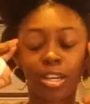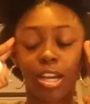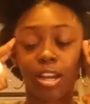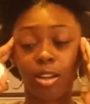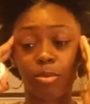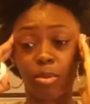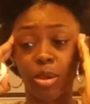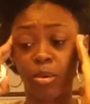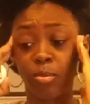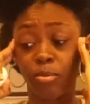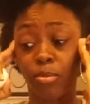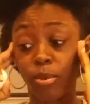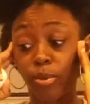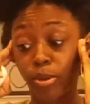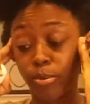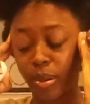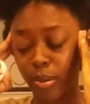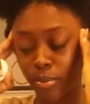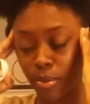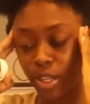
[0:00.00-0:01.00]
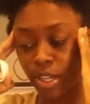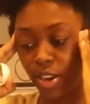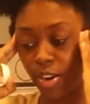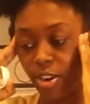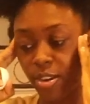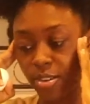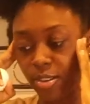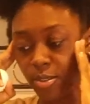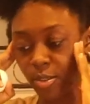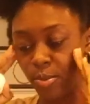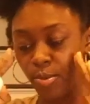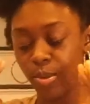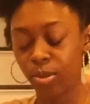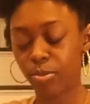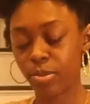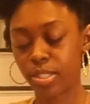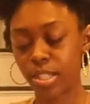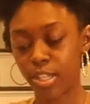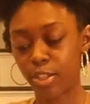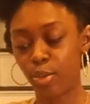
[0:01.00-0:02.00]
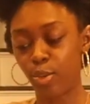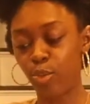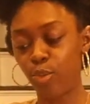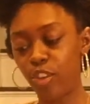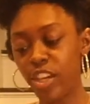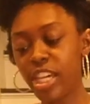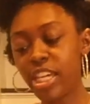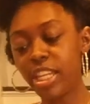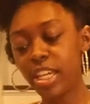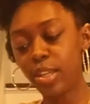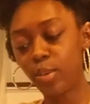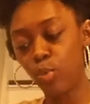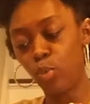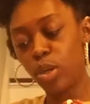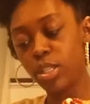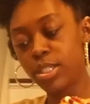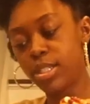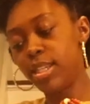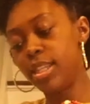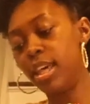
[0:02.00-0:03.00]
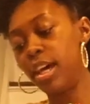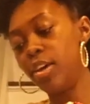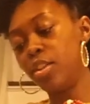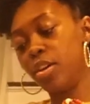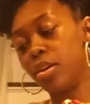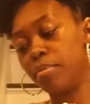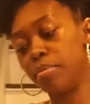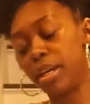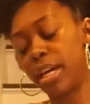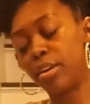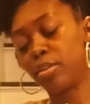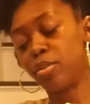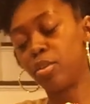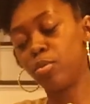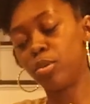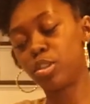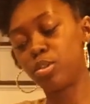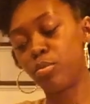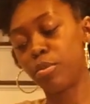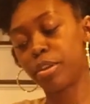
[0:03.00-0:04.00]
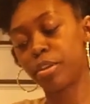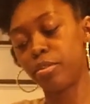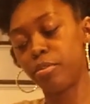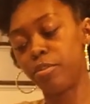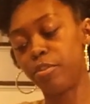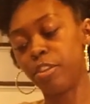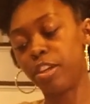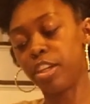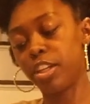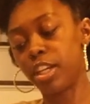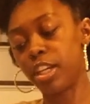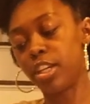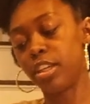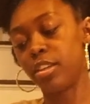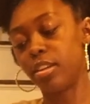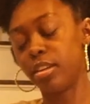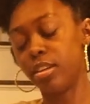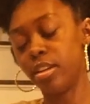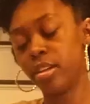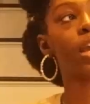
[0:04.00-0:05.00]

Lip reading: I'm remembering an article where it was like you feed in one to the other, but I don't know which one you feed in.